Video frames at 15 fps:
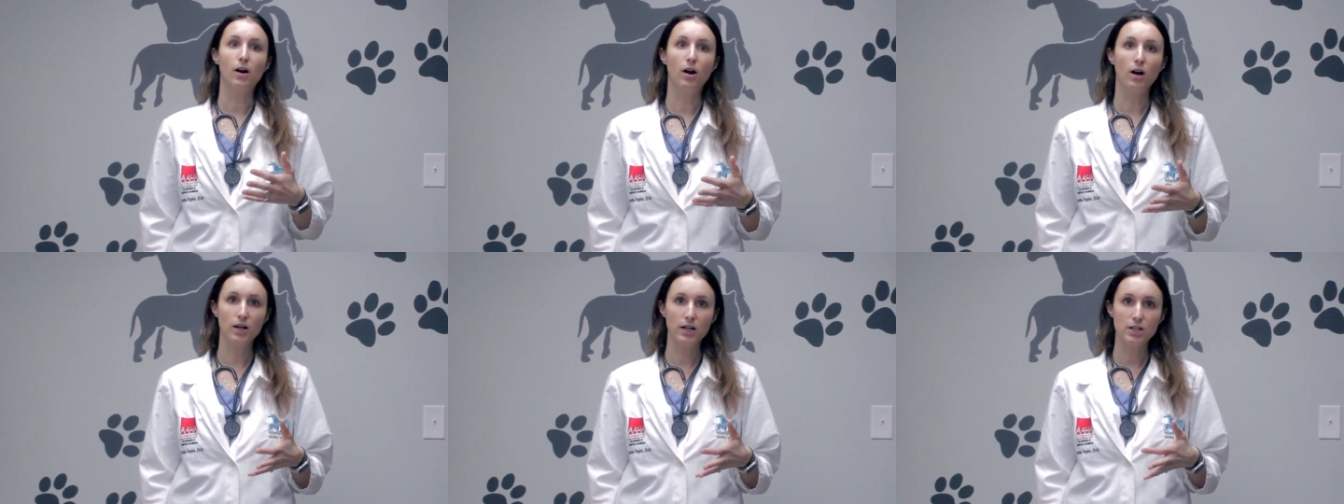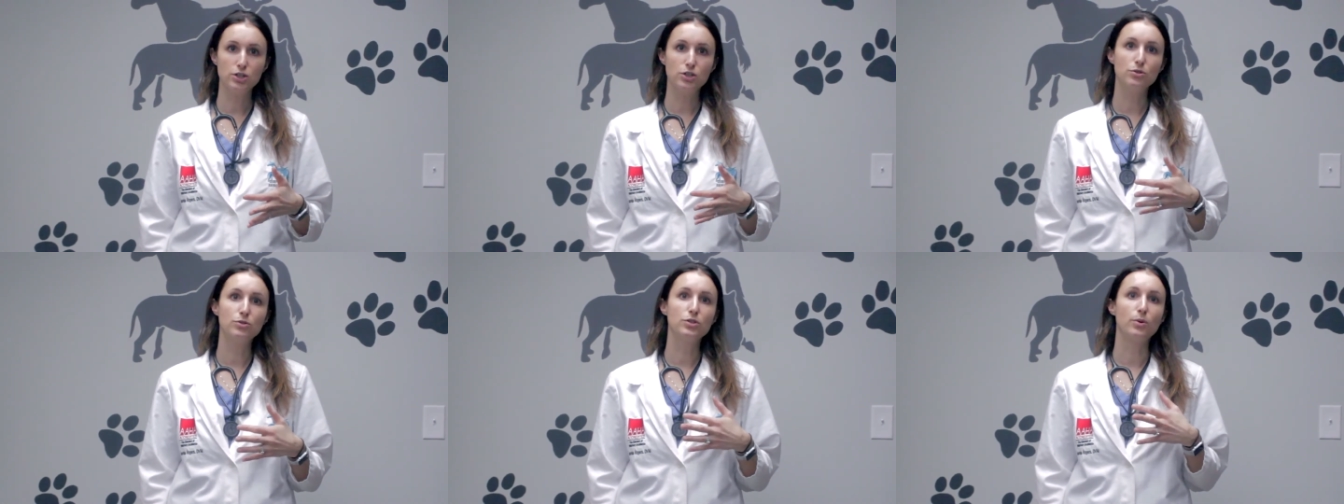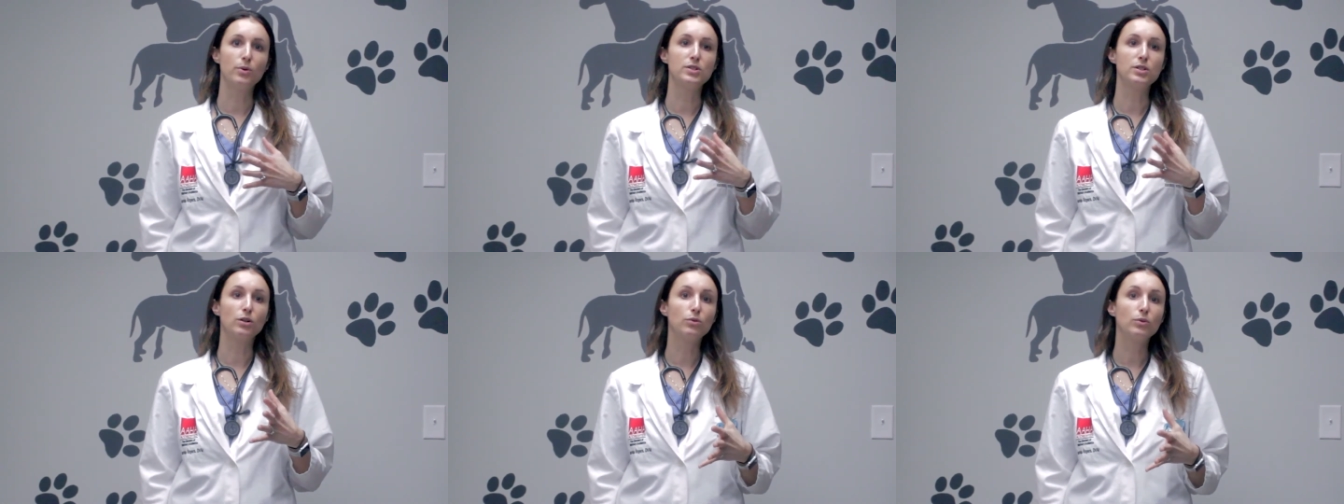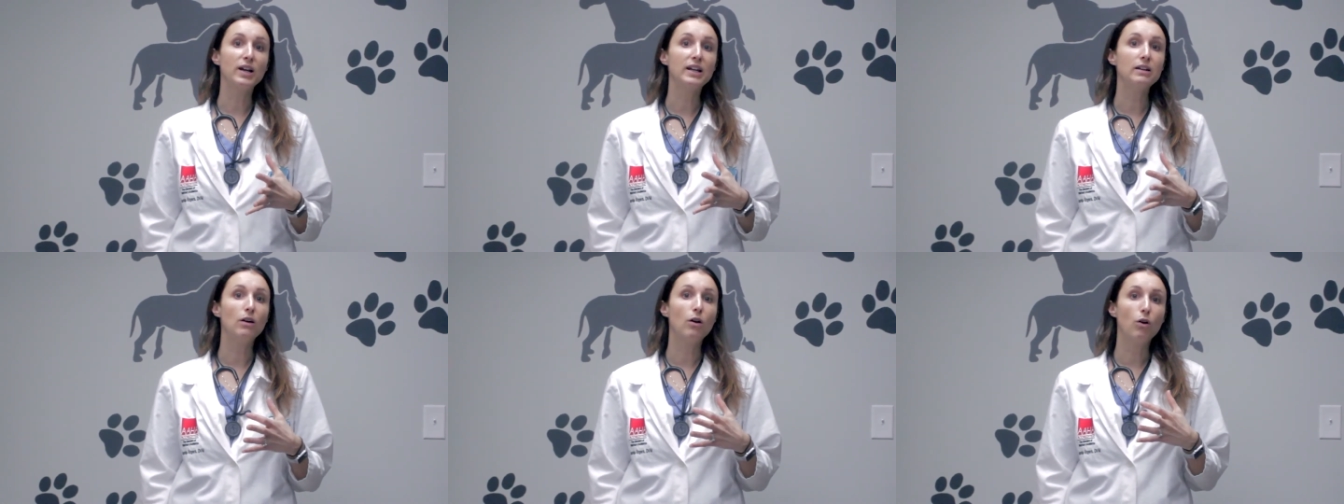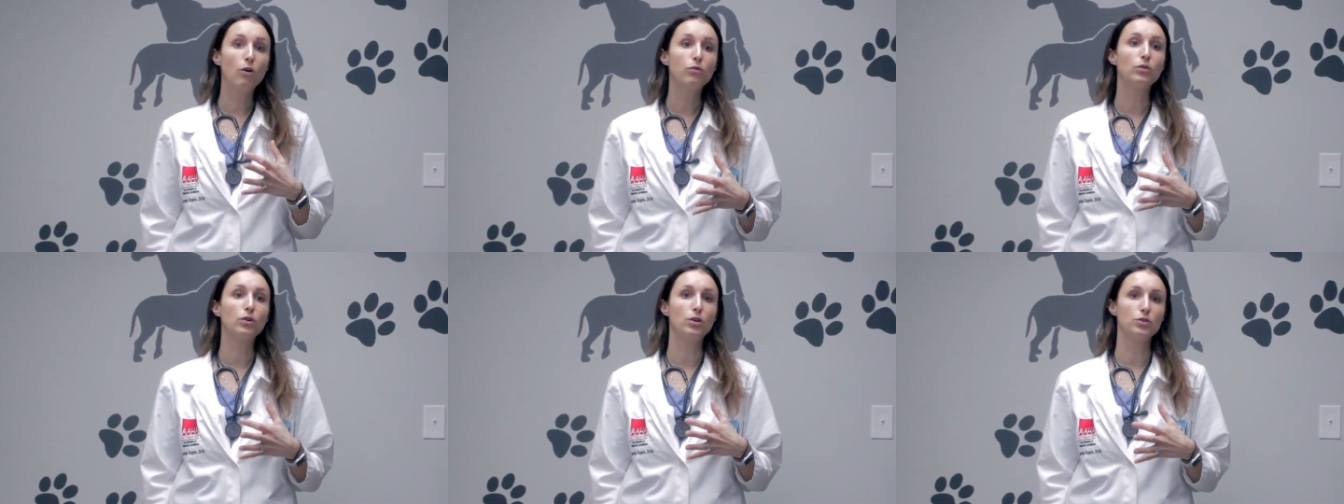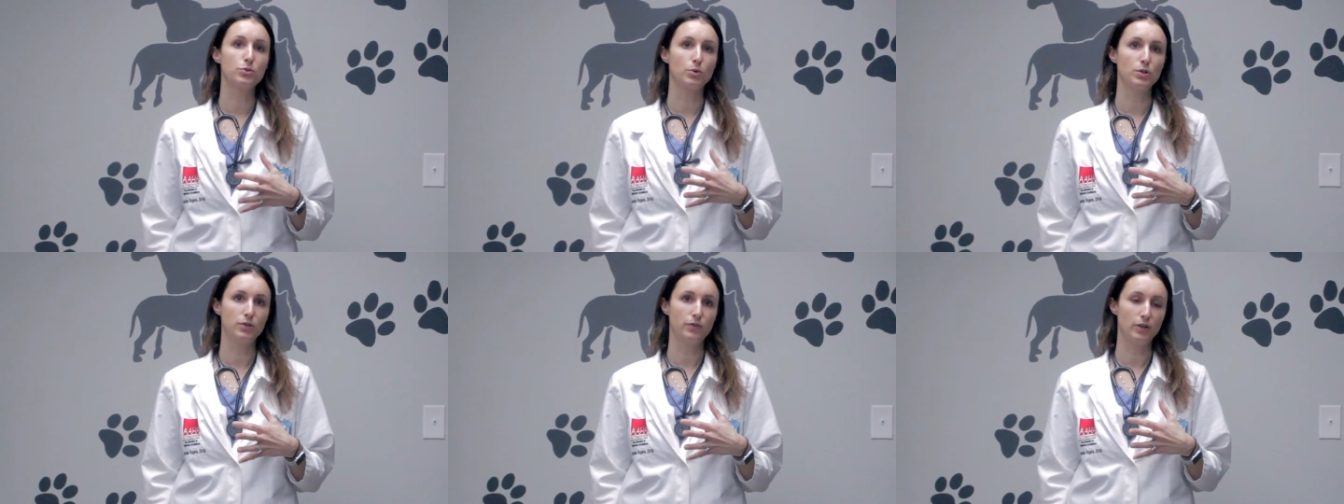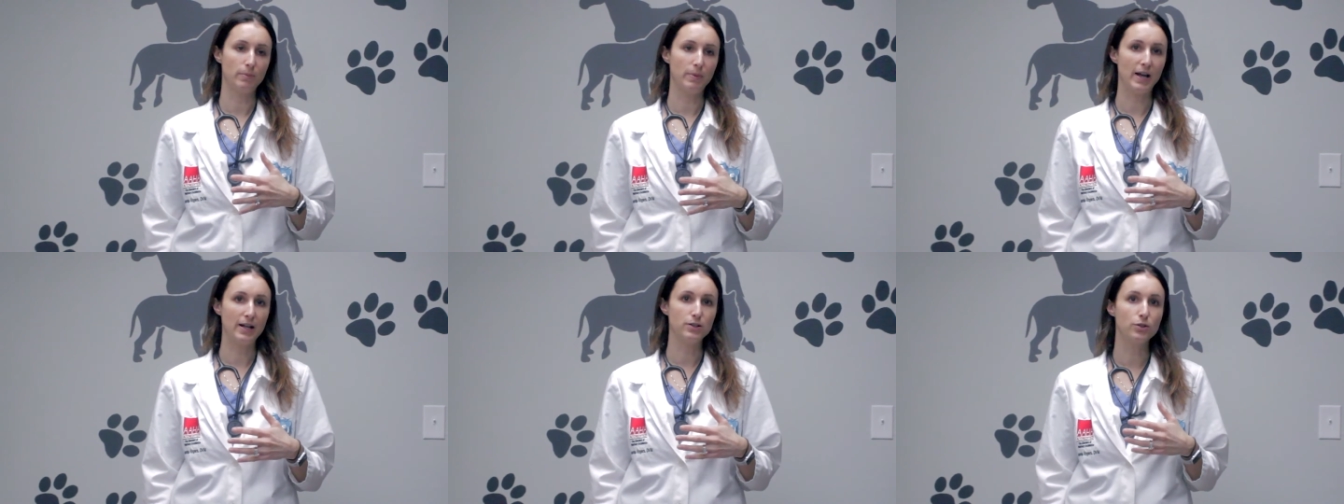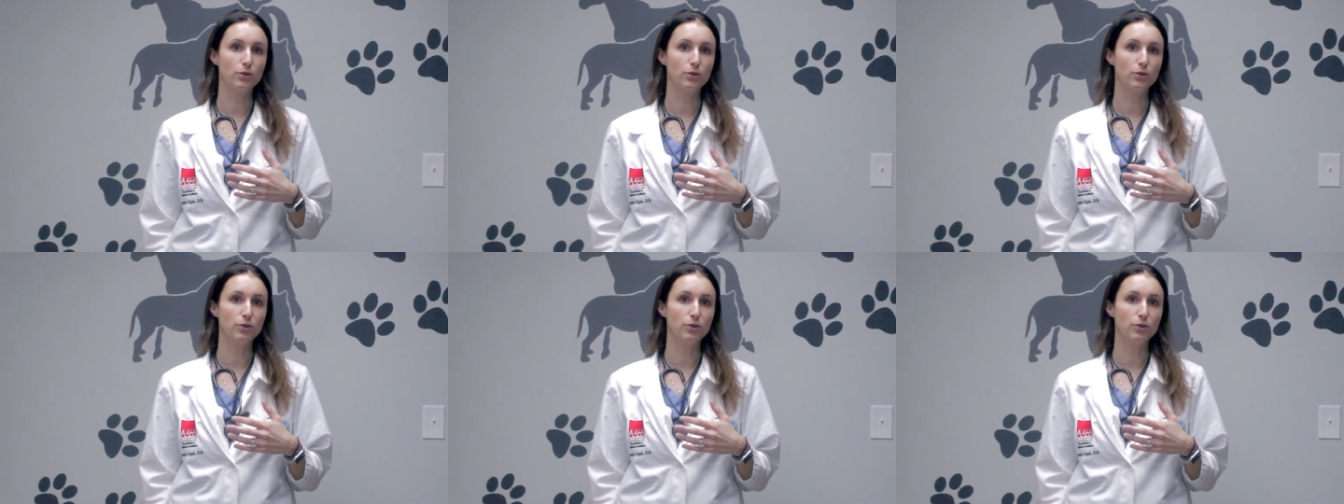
heart issues, so it's a great overall source for your pet.